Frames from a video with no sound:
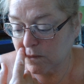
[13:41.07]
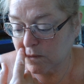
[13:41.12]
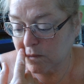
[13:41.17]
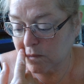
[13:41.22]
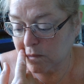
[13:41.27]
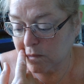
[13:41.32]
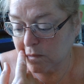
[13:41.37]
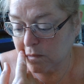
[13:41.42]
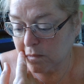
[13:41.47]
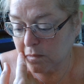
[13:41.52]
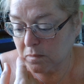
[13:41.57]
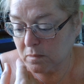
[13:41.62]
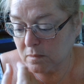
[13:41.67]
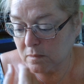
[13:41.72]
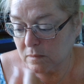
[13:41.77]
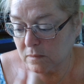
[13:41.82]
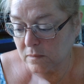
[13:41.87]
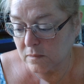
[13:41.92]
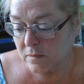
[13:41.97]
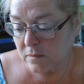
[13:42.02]

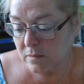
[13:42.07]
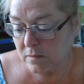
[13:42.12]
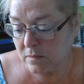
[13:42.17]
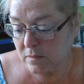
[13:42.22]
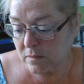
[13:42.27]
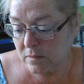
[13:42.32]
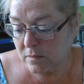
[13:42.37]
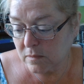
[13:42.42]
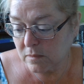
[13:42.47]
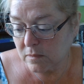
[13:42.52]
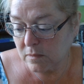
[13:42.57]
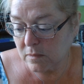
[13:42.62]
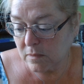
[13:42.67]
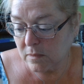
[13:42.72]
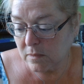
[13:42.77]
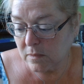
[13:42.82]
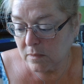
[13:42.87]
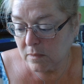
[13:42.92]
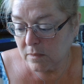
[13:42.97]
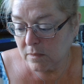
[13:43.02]

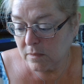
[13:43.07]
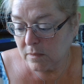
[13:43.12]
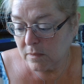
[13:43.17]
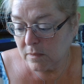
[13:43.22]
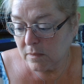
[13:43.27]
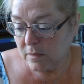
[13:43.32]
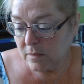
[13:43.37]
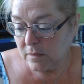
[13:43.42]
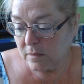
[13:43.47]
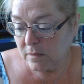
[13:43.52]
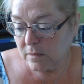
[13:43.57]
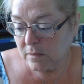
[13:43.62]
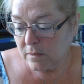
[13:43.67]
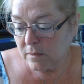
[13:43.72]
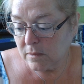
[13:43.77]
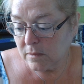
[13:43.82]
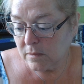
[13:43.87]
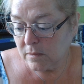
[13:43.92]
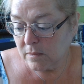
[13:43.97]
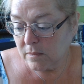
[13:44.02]

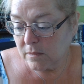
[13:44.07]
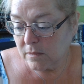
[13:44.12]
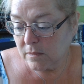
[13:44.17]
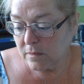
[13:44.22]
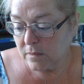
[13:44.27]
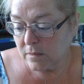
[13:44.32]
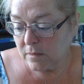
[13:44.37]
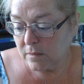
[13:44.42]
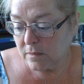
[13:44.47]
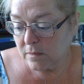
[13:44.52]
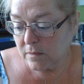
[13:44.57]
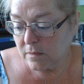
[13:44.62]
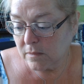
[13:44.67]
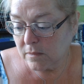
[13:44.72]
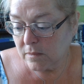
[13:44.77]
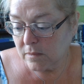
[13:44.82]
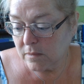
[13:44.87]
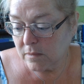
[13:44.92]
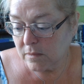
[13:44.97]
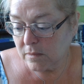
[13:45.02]

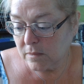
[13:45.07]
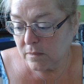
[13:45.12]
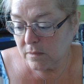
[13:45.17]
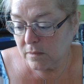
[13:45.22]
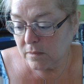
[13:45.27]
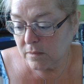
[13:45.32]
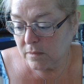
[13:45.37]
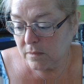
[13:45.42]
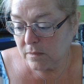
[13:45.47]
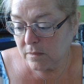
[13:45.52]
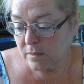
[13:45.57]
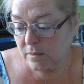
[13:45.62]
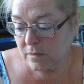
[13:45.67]
No one is speaking in this clip.